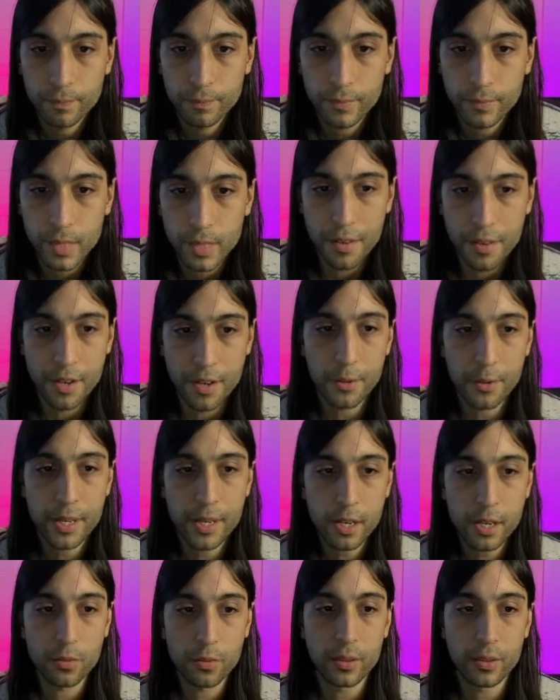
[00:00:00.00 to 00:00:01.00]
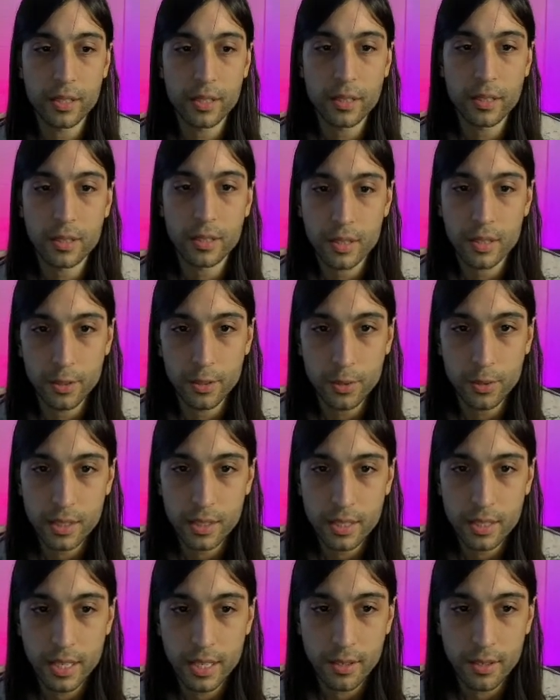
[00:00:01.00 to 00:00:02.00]
And there we go. Let's see what
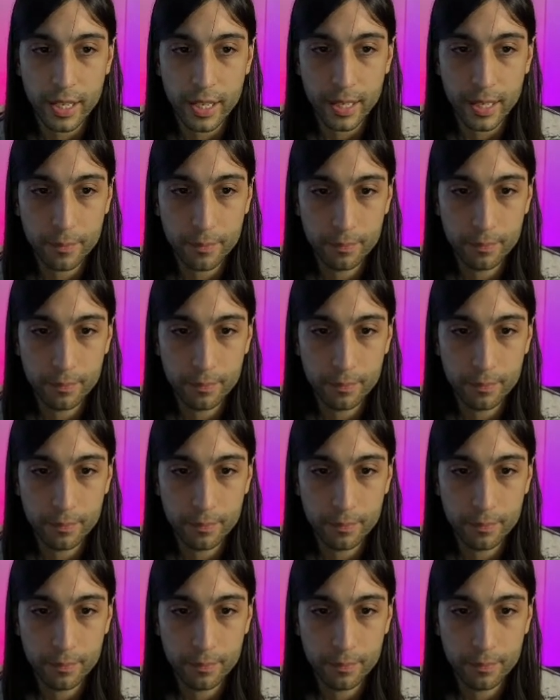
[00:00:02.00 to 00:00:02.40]
these sound like.